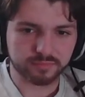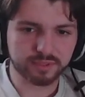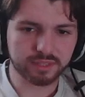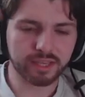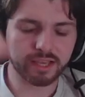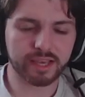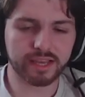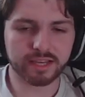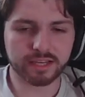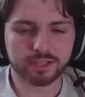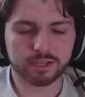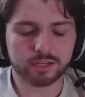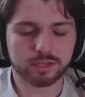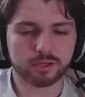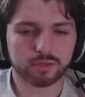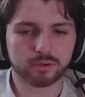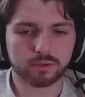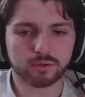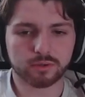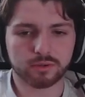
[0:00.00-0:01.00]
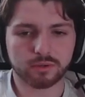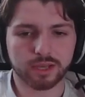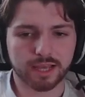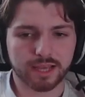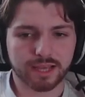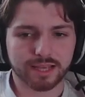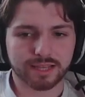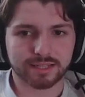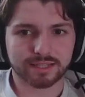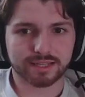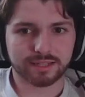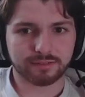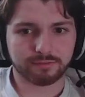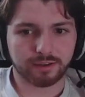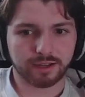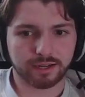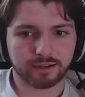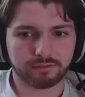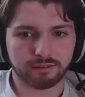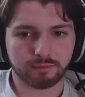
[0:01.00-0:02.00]
Into
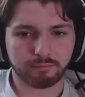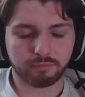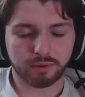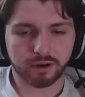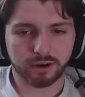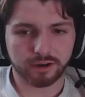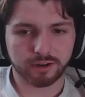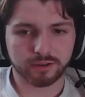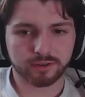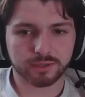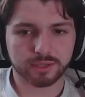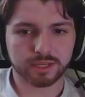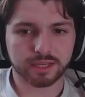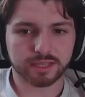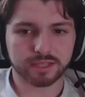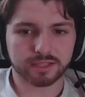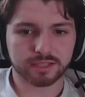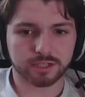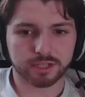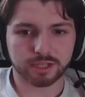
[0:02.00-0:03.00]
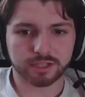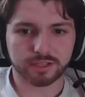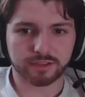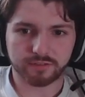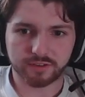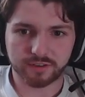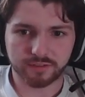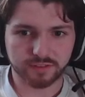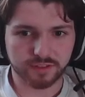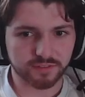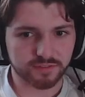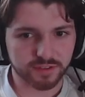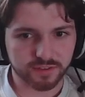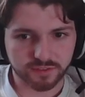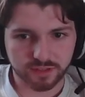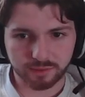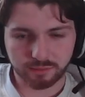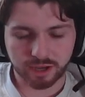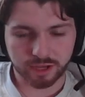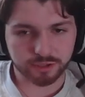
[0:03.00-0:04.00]
Silvally Rampardos, it's just a
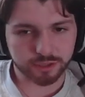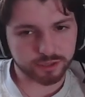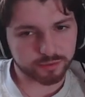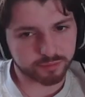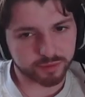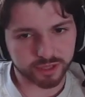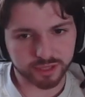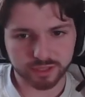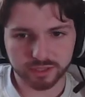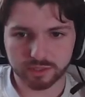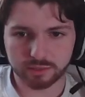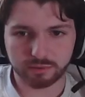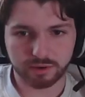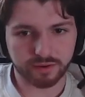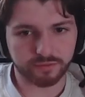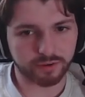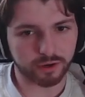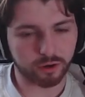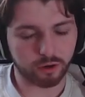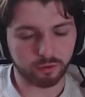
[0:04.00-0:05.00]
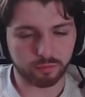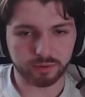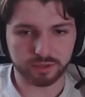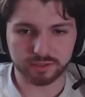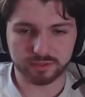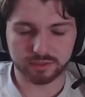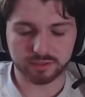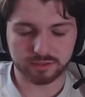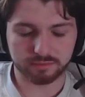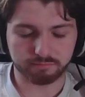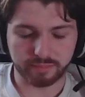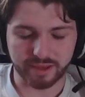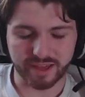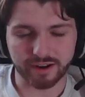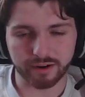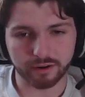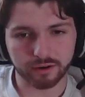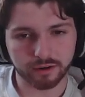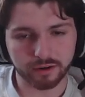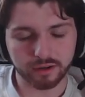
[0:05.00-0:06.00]
50-50 matchup. It's whoever opens
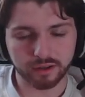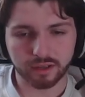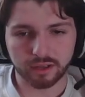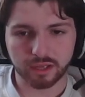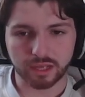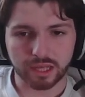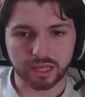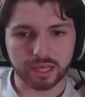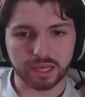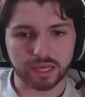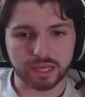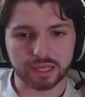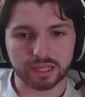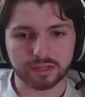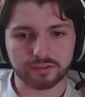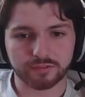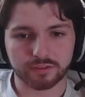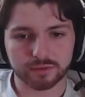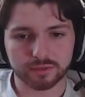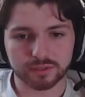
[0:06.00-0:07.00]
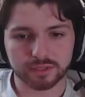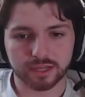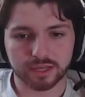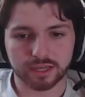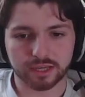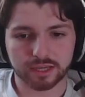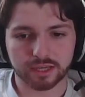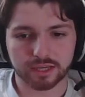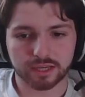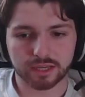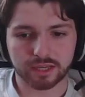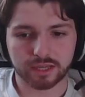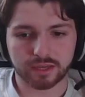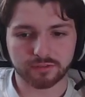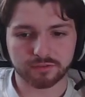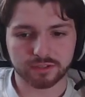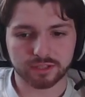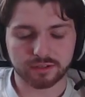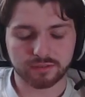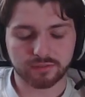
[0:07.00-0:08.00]
better. It feels like if
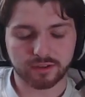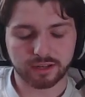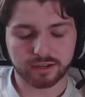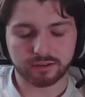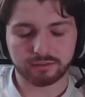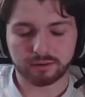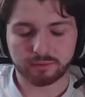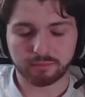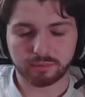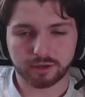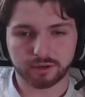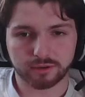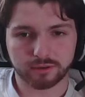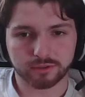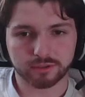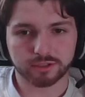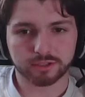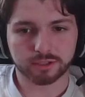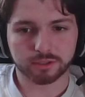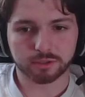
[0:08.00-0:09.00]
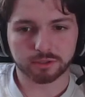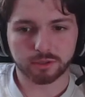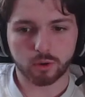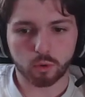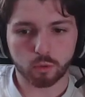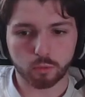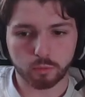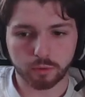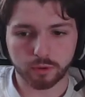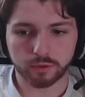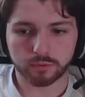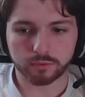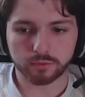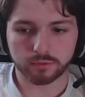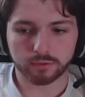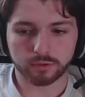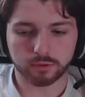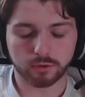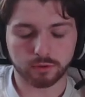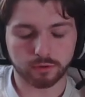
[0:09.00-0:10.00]
Silvally Rampardos just open,
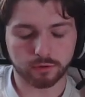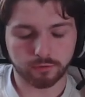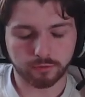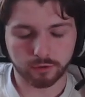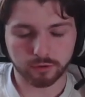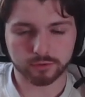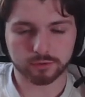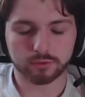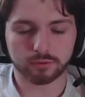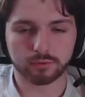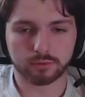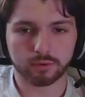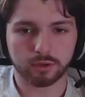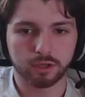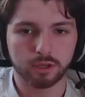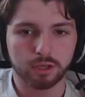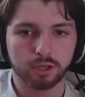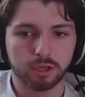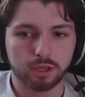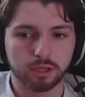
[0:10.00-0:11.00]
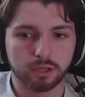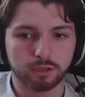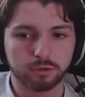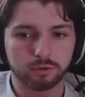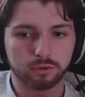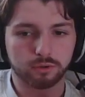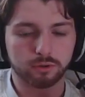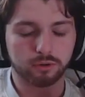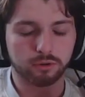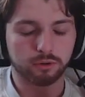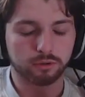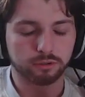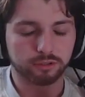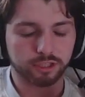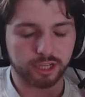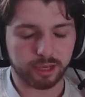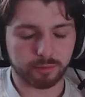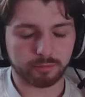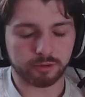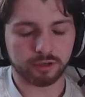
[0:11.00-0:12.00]
your Fossil, your
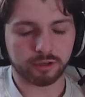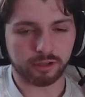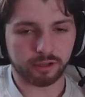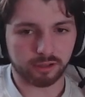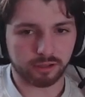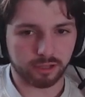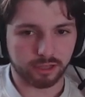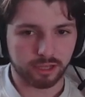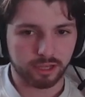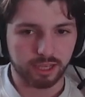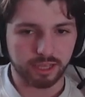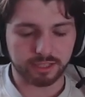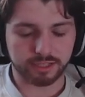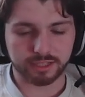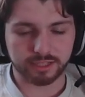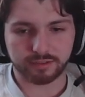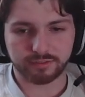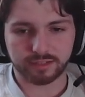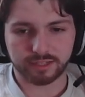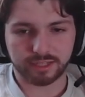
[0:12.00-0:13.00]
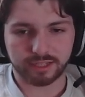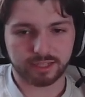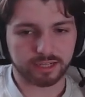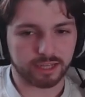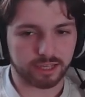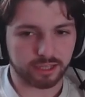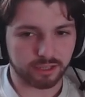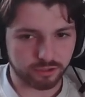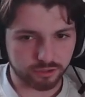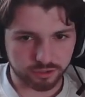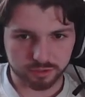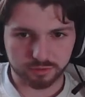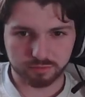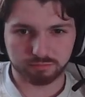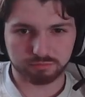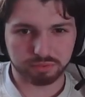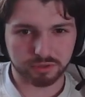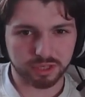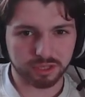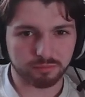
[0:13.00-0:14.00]
Type Null, and Silvally, like you just
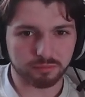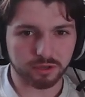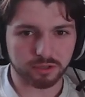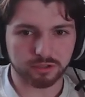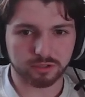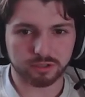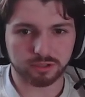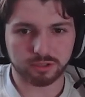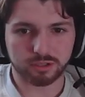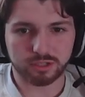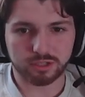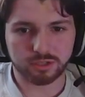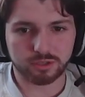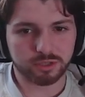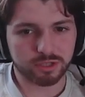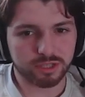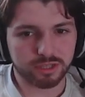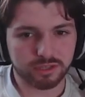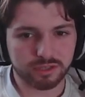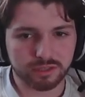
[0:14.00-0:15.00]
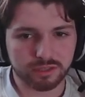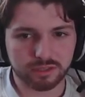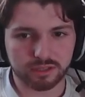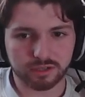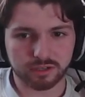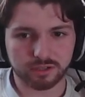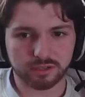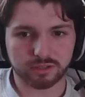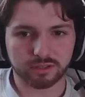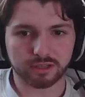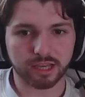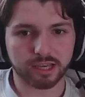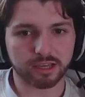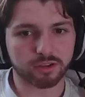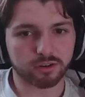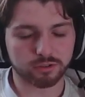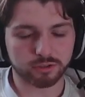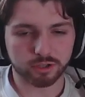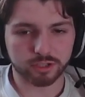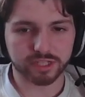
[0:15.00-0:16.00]
pretty much GG. There's like
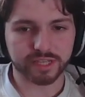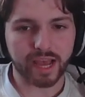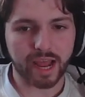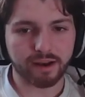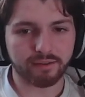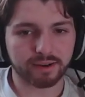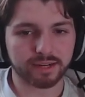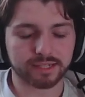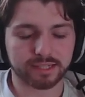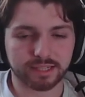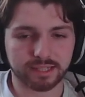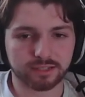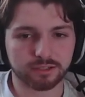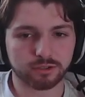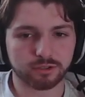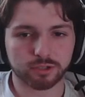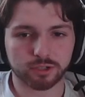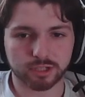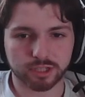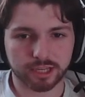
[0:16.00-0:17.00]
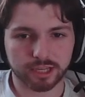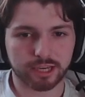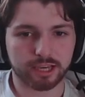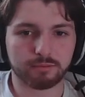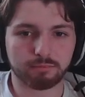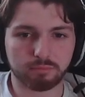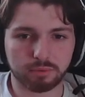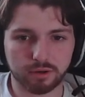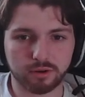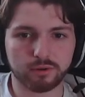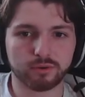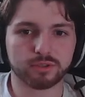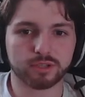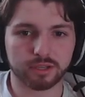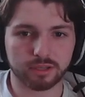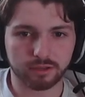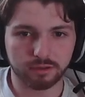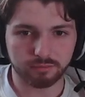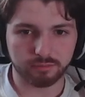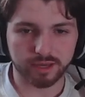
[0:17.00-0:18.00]
you're just guaranteed to just keep
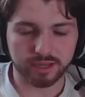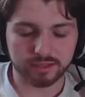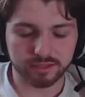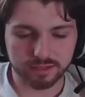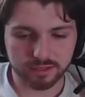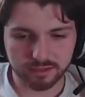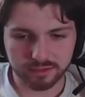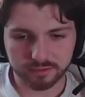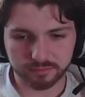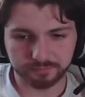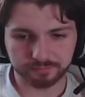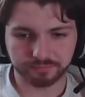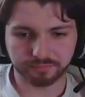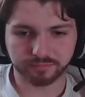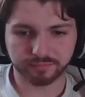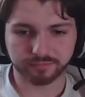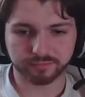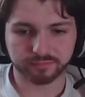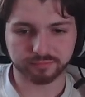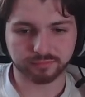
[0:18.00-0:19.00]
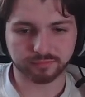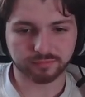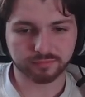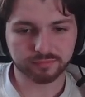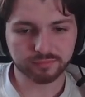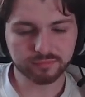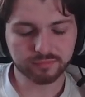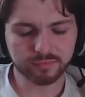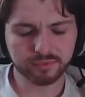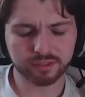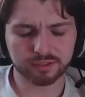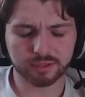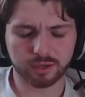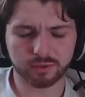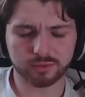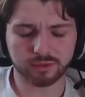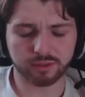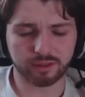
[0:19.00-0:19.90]
losing your basics. So I was not the